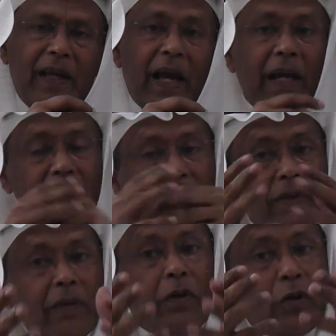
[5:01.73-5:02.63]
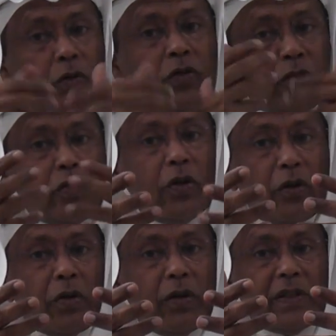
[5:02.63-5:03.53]
And we will use
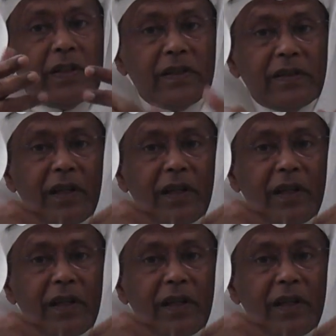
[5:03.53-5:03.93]
your questions